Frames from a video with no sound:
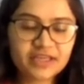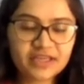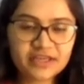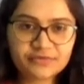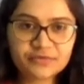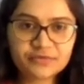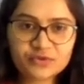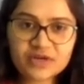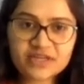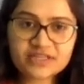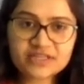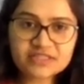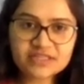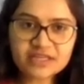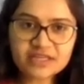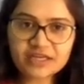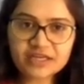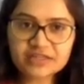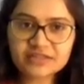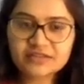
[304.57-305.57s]
if you are
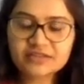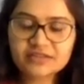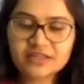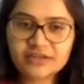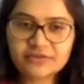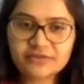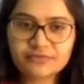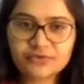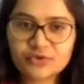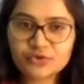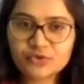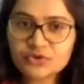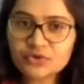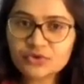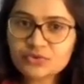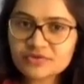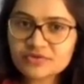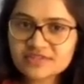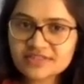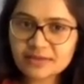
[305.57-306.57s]
stuck, if you
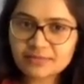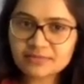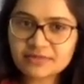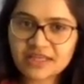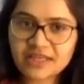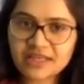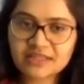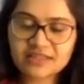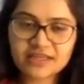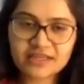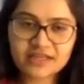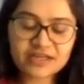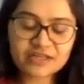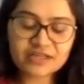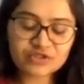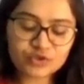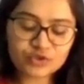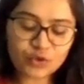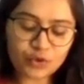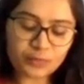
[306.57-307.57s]
don't know something, there
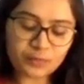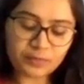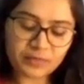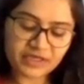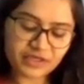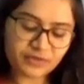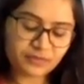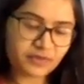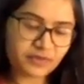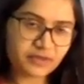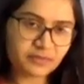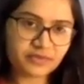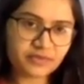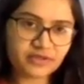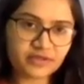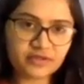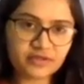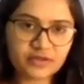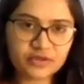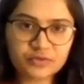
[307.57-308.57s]
are so many
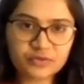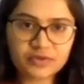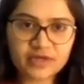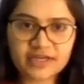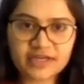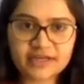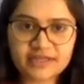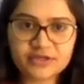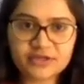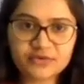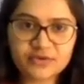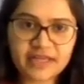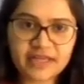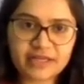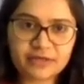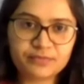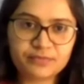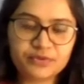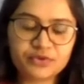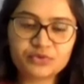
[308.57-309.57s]
people who are ready to
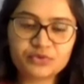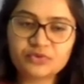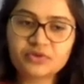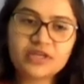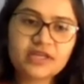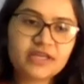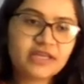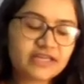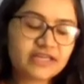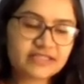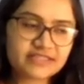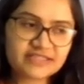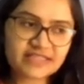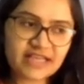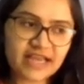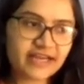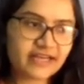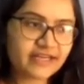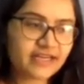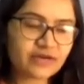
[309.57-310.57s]
help you
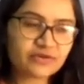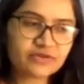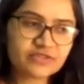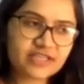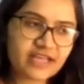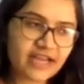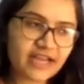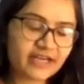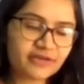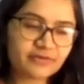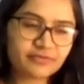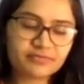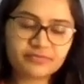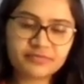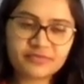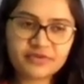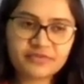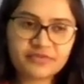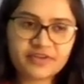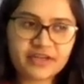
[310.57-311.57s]
inside, outside,
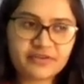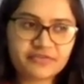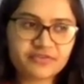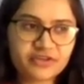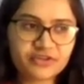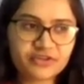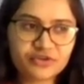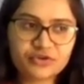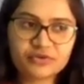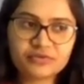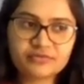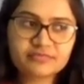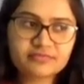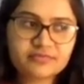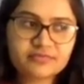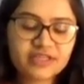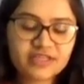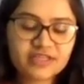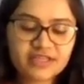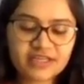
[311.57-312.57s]
wherever.
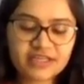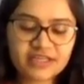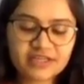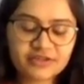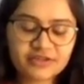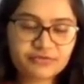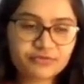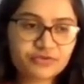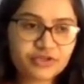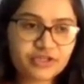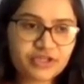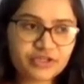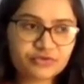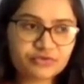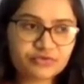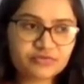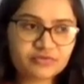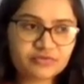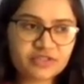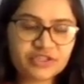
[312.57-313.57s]
If you need
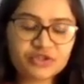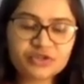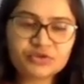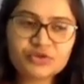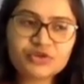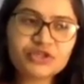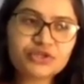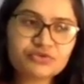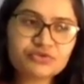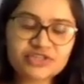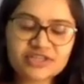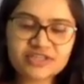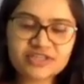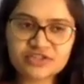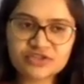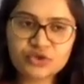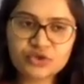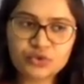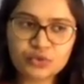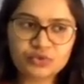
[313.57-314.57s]
to
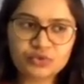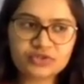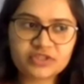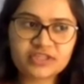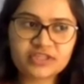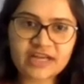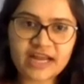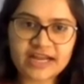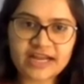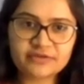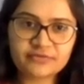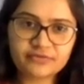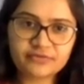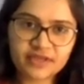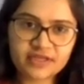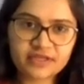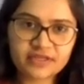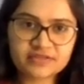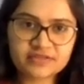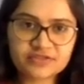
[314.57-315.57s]
just know the right
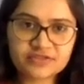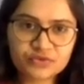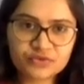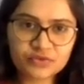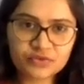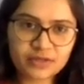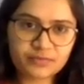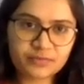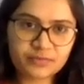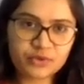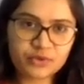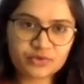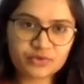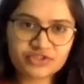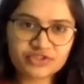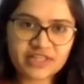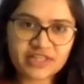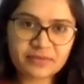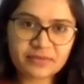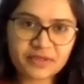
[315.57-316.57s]
ways to
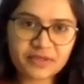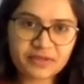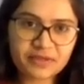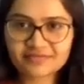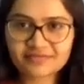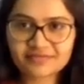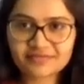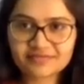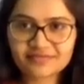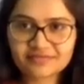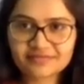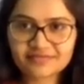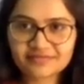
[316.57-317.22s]
approach them, maybe.